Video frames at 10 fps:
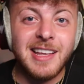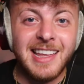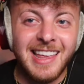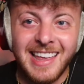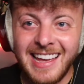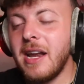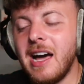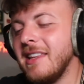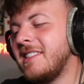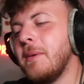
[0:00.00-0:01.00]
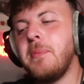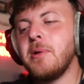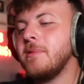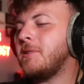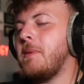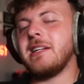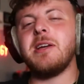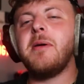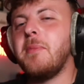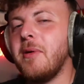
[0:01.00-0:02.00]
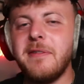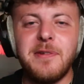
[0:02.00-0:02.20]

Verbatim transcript: But now, listen, put respect on my boy